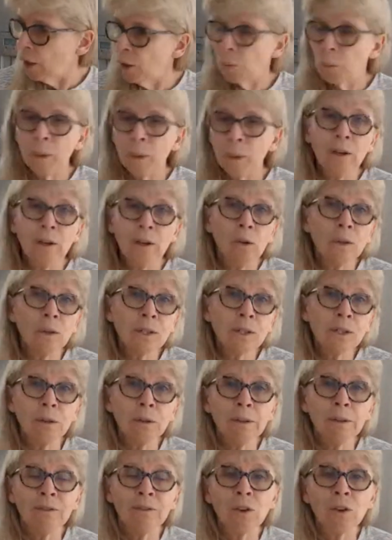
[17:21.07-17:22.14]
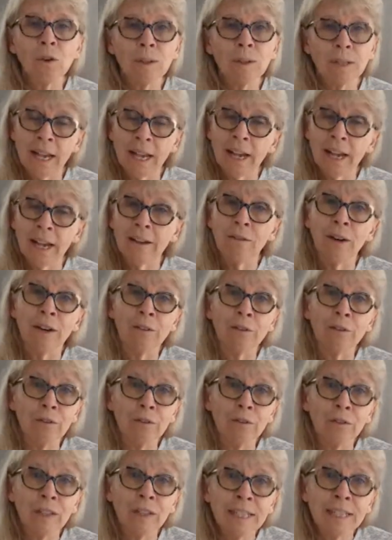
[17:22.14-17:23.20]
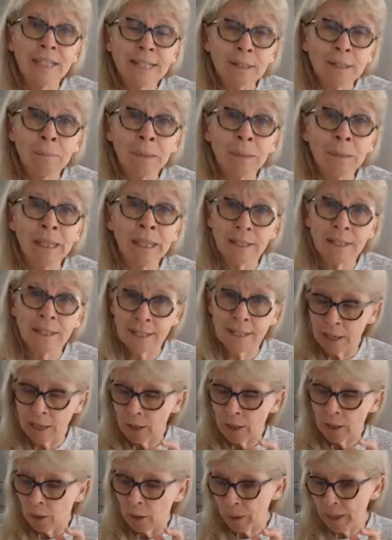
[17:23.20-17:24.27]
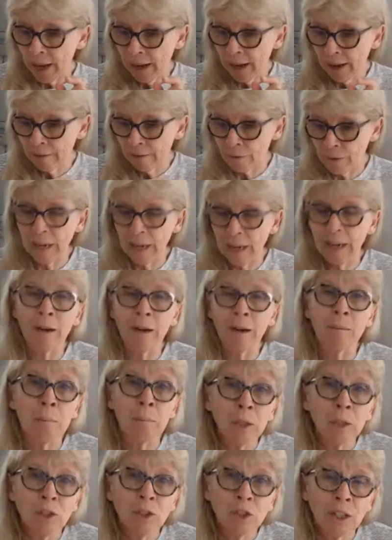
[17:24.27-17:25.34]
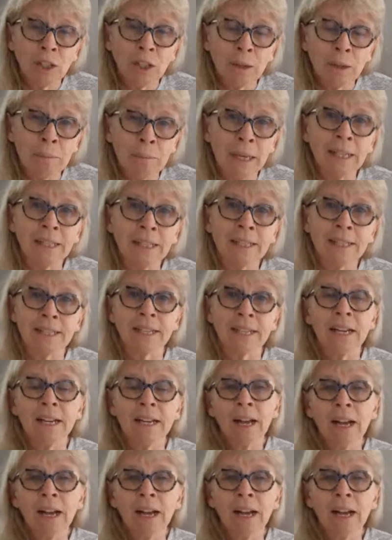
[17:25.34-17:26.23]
We also, of course, have our freezer mates, we have our modular mates,